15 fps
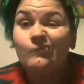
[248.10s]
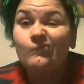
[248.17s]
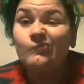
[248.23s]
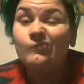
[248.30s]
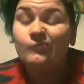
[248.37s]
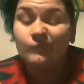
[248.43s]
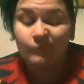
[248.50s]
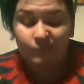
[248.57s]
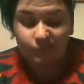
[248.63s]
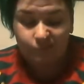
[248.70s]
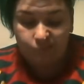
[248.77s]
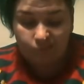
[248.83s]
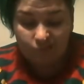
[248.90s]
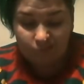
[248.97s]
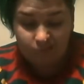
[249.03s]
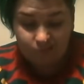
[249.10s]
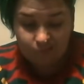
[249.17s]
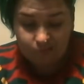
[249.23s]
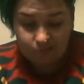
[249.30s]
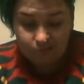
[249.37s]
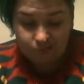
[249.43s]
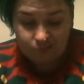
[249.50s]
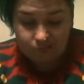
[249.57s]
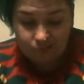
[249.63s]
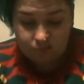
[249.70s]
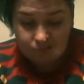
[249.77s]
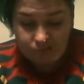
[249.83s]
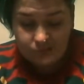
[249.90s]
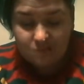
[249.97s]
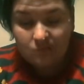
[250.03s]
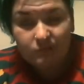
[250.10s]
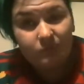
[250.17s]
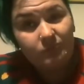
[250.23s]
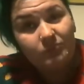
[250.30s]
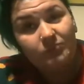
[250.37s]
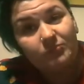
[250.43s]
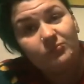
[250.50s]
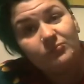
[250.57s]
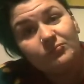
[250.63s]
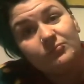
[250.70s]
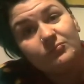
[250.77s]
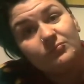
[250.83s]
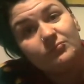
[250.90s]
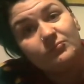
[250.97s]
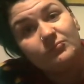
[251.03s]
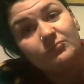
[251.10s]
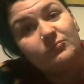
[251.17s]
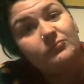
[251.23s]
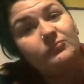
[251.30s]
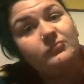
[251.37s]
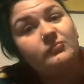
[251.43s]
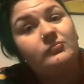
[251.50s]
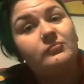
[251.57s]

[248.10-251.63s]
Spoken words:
Nothing is said.